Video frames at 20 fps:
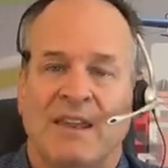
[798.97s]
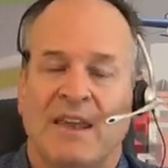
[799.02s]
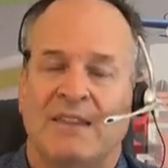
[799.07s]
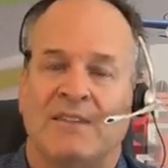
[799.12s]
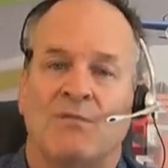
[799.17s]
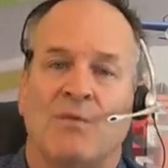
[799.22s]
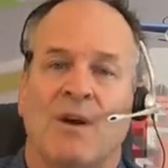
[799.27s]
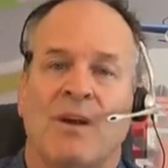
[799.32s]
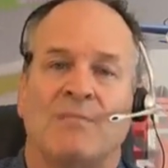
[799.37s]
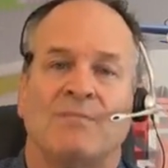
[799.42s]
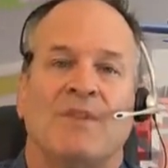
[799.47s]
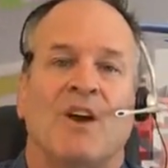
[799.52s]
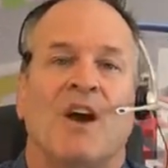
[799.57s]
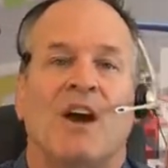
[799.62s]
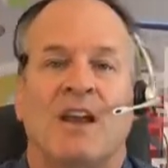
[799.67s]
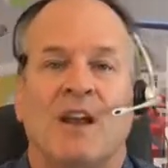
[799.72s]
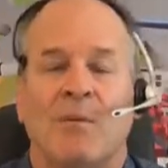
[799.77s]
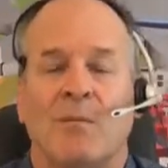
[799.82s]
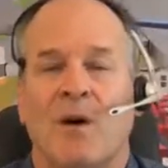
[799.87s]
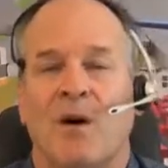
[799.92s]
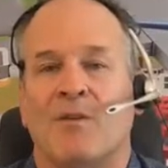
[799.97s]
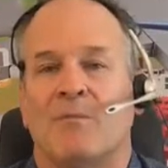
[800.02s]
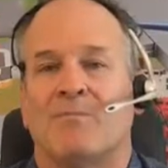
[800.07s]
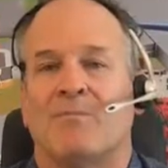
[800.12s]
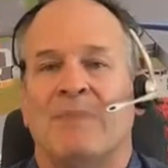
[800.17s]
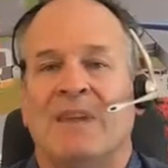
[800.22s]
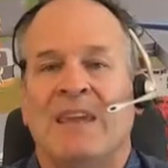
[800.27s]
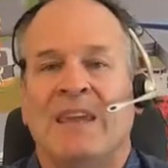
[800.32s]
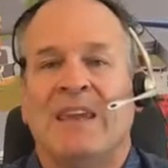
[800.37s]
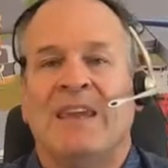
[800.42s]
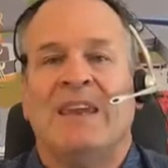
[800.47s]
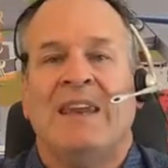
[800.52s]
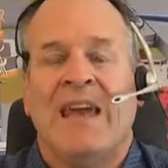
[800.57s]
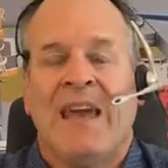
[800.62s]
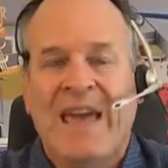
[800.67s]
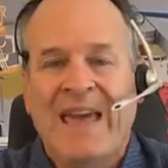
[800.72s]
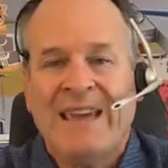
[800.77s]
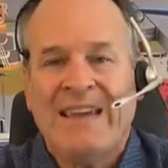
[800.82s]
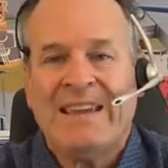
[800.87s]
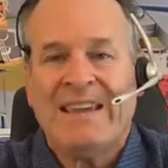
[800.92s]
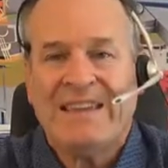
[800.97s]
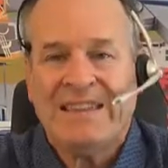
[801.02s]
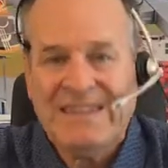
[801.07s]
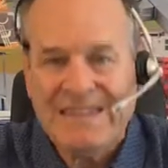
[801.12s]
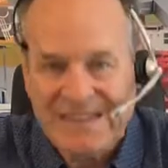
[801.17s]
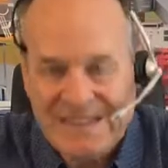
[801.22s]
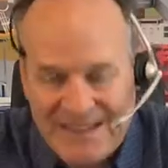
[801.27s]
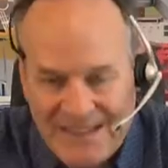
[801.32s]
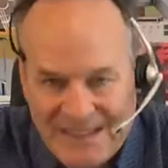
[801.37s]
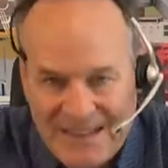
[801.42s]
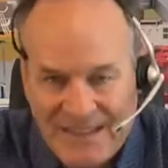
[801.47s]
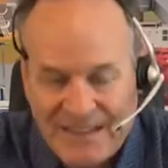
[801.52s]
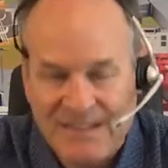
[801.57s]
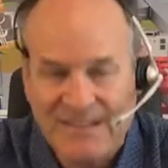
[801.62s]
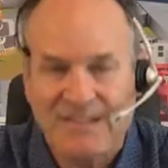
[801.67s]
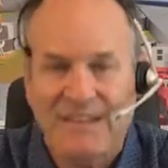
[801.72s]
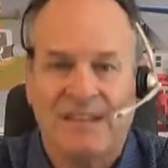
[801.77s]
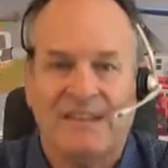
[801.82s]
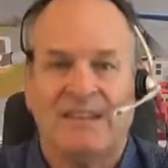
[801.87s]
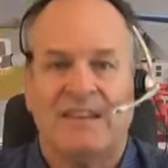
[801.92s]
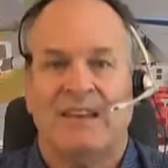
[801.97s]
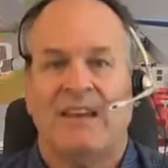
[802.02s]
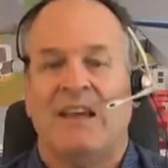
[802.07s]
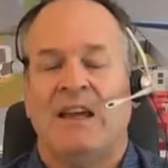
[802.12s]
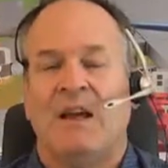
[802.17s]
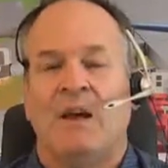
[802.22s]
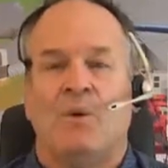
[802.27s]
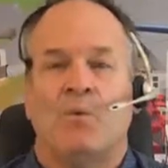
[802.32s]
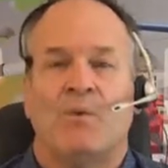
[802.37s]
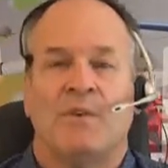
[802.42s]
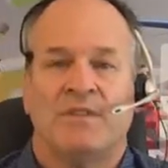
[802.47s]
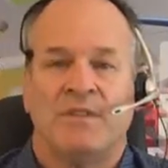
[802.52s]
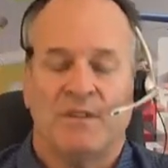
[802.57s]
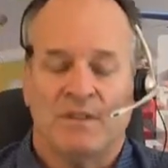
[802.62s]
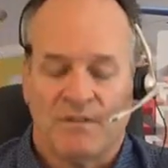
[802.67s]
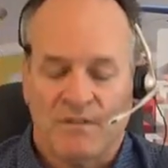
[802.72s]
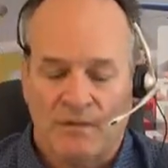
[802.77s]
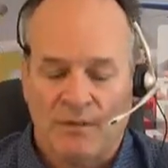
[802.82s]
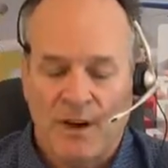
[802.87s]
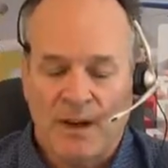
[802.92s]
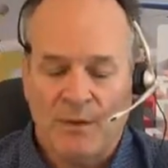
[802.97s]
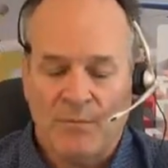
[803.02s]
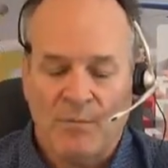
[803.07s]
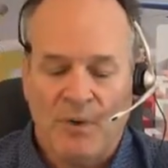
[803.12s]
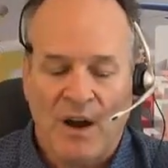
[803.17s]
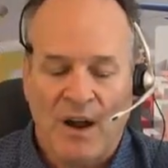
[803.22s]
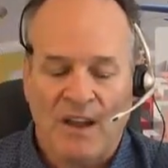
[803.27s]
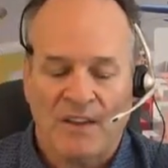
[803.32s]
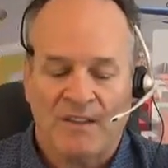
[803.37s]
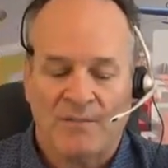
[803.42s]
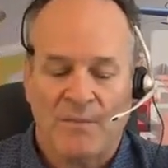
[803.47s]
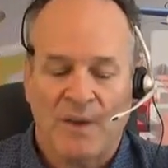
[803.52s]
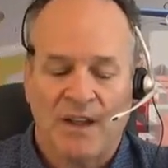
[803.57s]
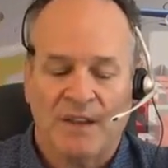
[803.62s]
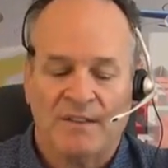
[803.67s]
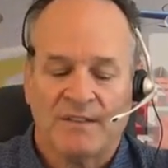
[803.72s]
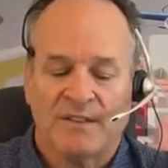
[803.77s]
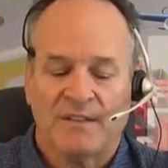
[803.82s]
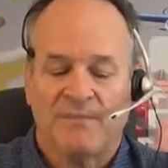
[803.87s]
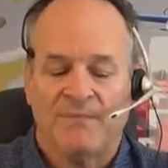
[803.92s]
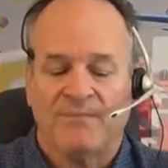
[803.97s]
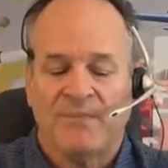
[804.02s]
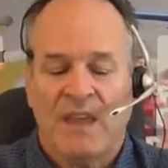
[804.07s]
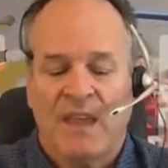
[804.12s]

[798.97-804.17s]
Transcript: That's why I'm talking about being consistent with your freight prospects.